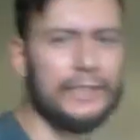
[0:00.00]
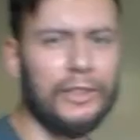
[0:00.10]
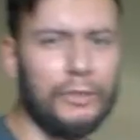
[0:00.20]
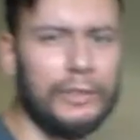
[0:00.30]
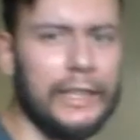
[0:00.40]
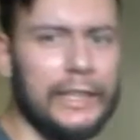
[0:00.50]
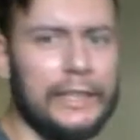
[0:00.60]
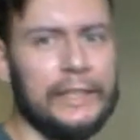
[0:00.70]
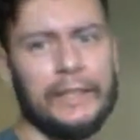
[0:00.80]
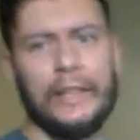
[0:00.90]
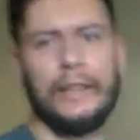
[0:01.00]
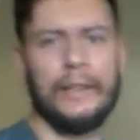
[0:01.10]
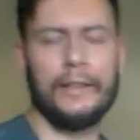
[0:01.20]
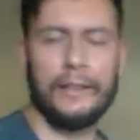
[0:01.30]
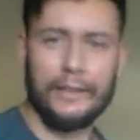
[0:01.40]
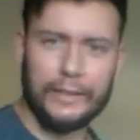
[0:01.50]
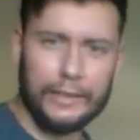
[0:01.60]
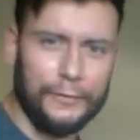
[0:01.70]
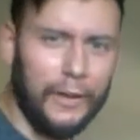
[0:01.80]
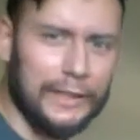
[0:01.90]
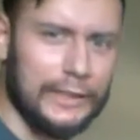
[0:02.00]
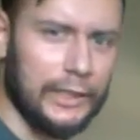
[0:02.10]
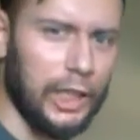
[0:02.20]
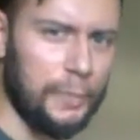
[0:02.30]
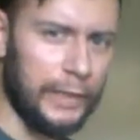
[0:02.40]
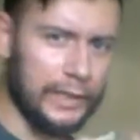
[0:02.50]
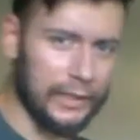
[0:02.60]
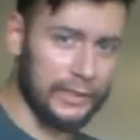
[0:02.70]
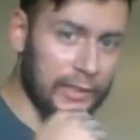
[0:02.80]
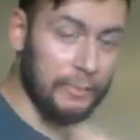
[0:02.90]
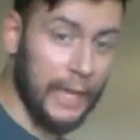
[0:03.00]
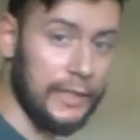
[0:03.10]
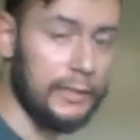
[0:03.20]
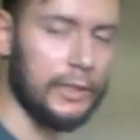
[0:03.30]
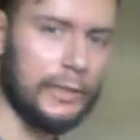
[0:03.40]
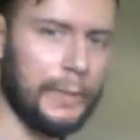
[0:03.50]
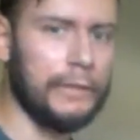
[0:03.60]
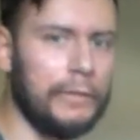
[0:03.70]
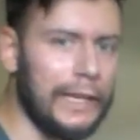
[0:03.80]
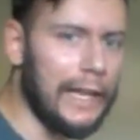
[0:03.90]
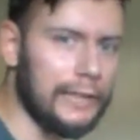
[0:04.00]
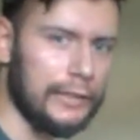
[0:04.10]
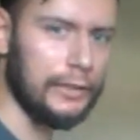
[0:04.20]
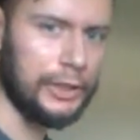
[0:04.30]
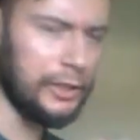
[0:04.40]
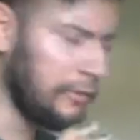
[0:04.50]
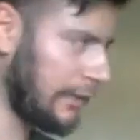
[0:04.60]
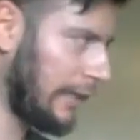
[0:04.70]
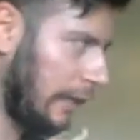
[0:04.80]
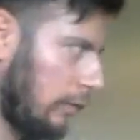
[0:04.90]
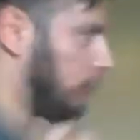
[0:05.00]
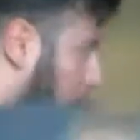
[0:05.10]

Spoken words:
not really as fast as it could be as compared to just being relaxed and shooting it out.